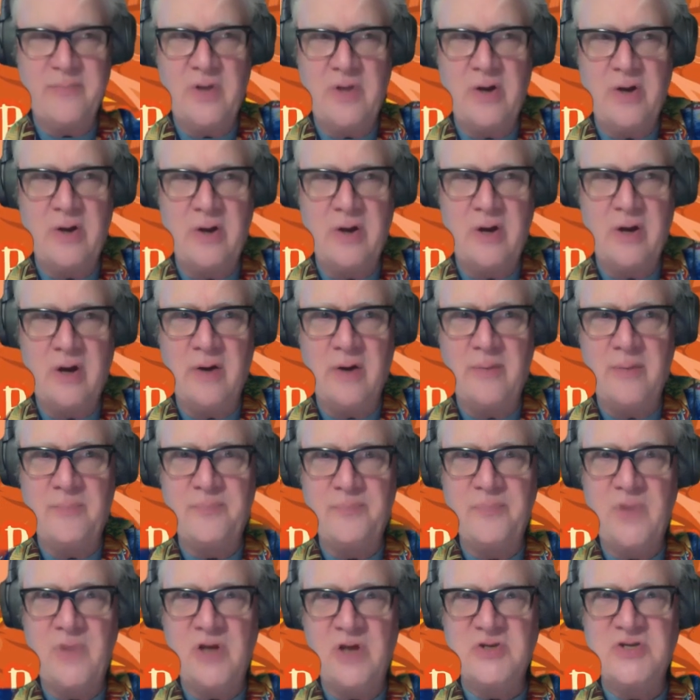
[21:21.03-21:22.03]
I
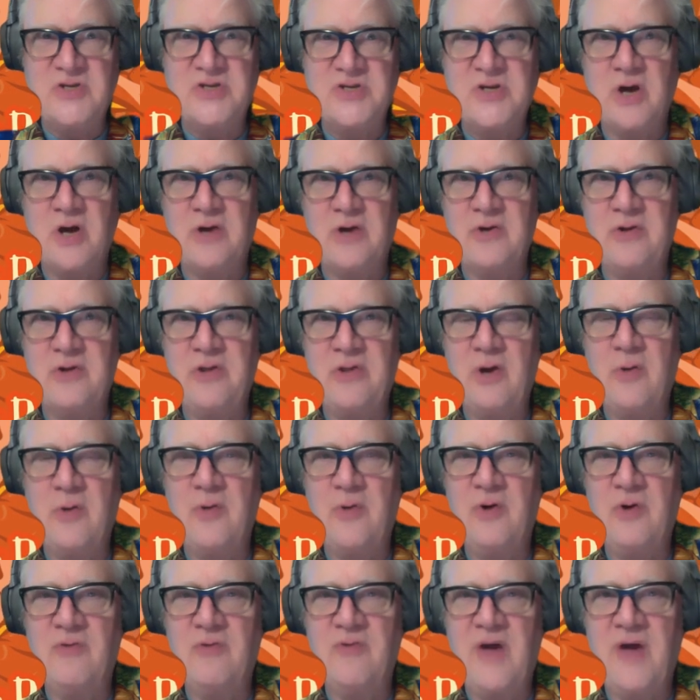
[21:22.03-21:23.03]
was just talking to the
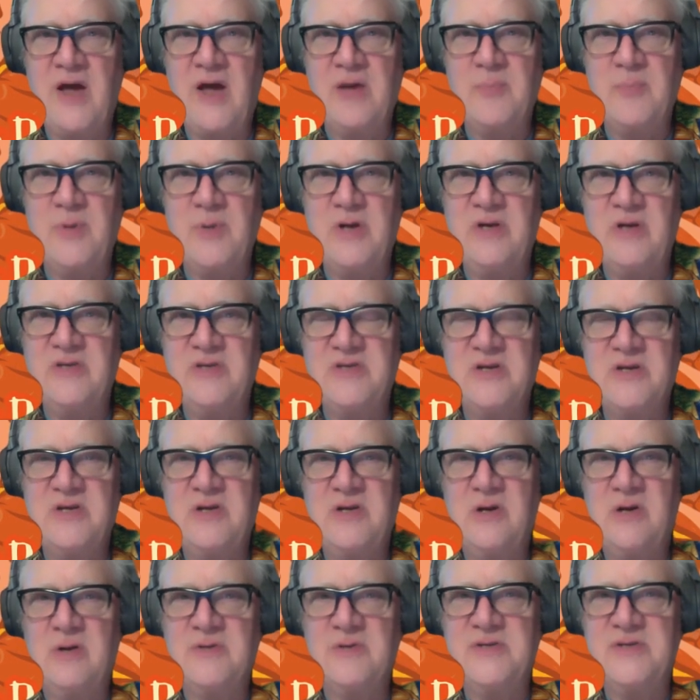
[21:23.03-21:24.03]
owner of Acme, and he said,
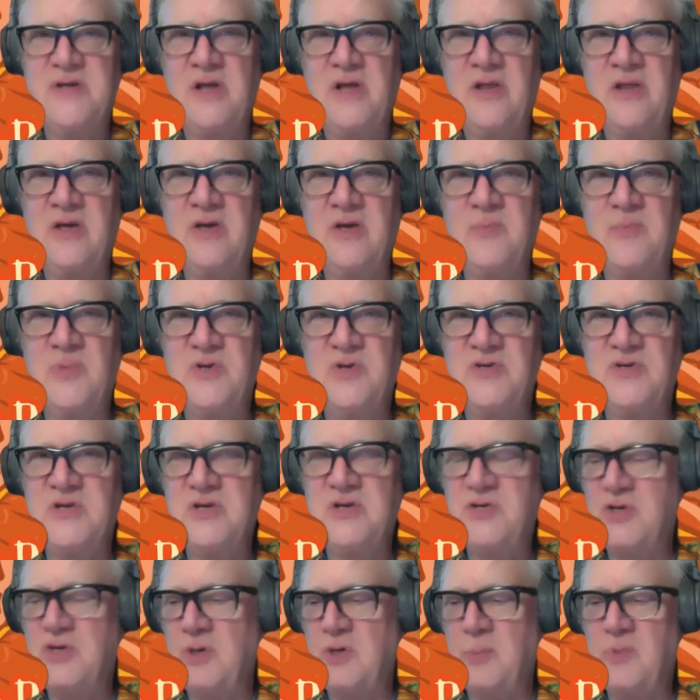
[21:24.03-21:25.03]
it's not like a musician.